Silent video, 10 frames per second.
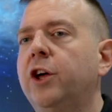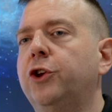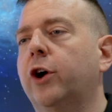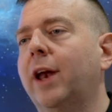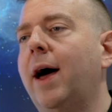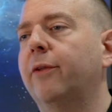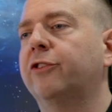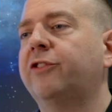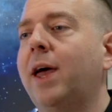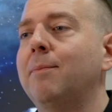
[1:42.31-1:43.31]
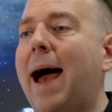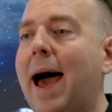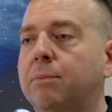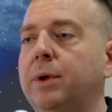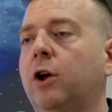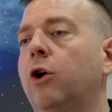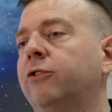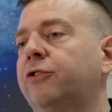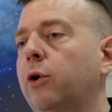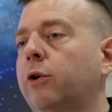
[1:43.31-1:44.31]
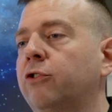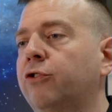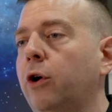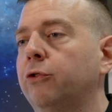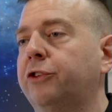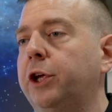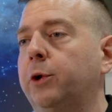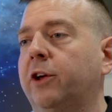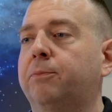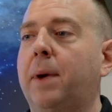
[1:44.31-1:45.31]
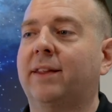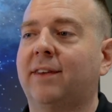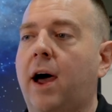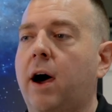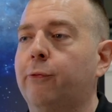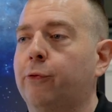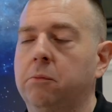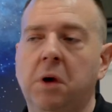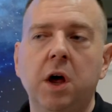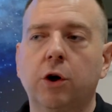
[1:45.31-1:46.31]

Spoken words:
you're going to have the same admin console controls that you'd expect to have from